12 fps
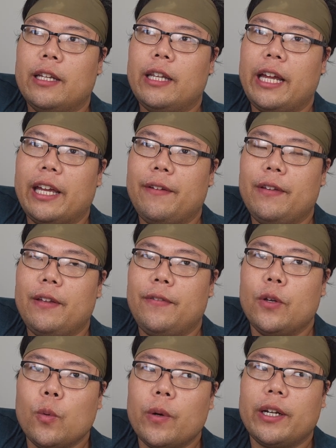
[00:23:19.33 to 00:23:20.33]
Like if
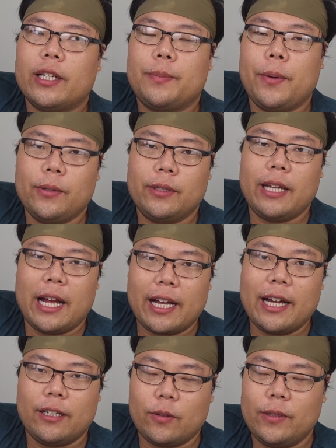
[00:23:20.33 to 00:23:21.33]
you weren't exposed to that
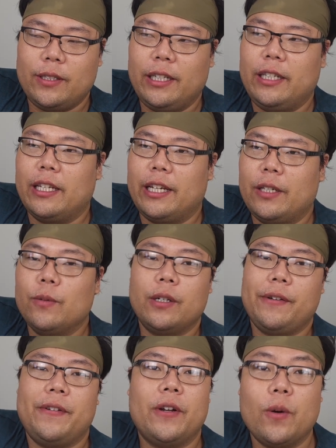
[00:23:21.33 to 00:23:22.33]
kind of cuisine, like you
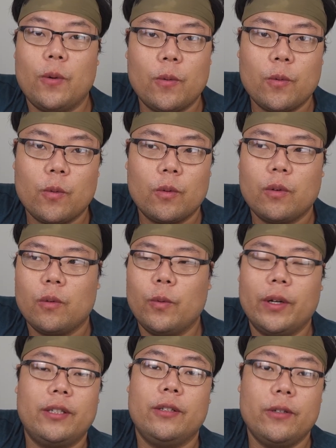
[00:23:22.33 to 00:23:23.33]
wouldn't even know
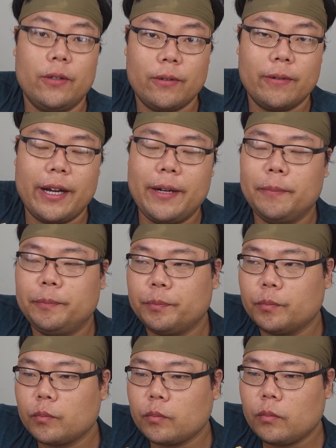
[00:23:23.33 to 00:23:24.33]
what to do, right?
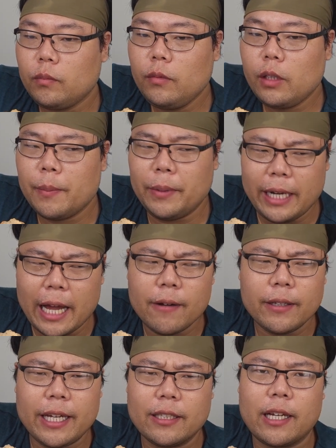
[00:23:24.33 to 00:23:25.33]
But
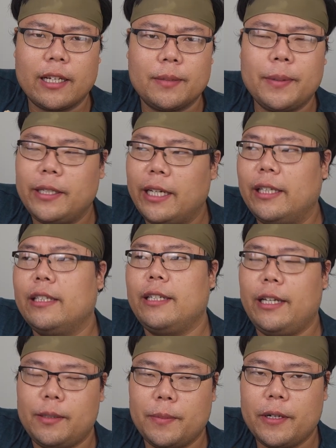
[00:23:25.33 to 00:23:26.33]
nowadays, like especially at this
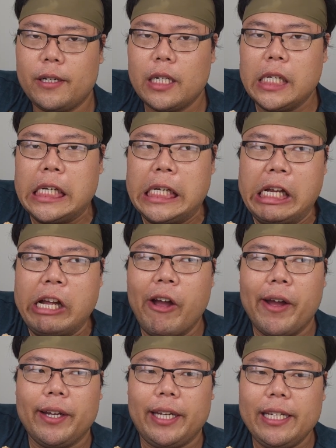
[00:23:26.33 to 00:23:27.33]
H Mart,
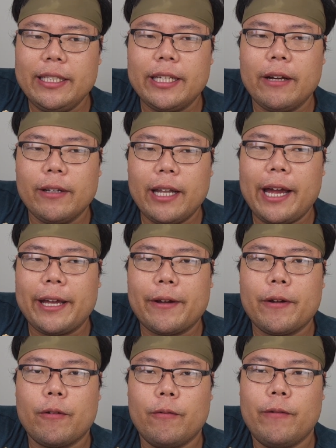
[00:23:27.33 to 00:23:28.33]
they sell
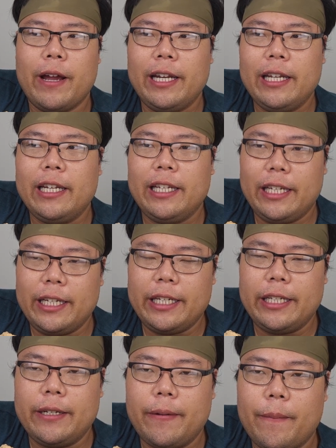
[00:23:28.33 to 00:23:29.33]
like ready to
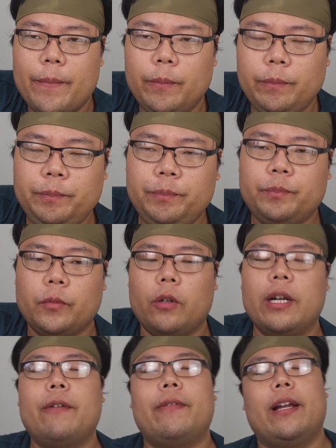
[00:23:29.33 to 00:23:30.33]
eat,
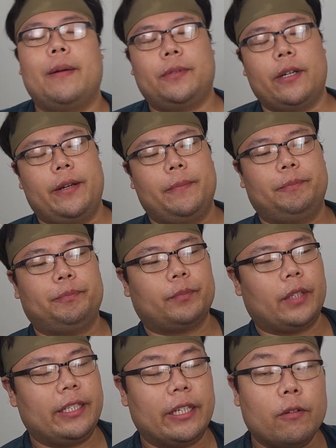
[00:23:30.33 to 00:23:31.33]
or not ready. I'm sorry,
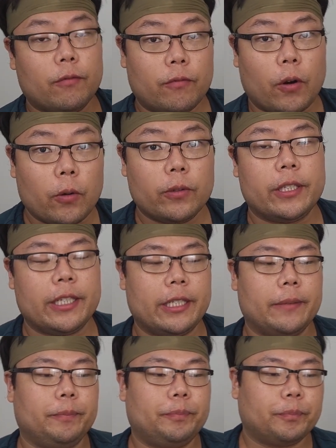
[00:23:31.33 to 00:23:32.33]
they sell
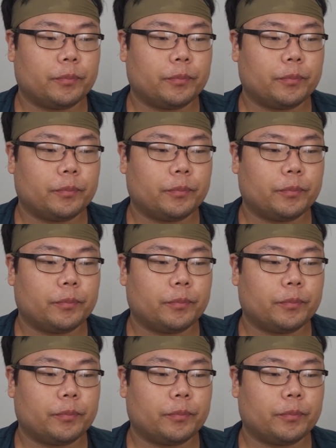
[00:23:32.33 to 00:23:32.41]
frozen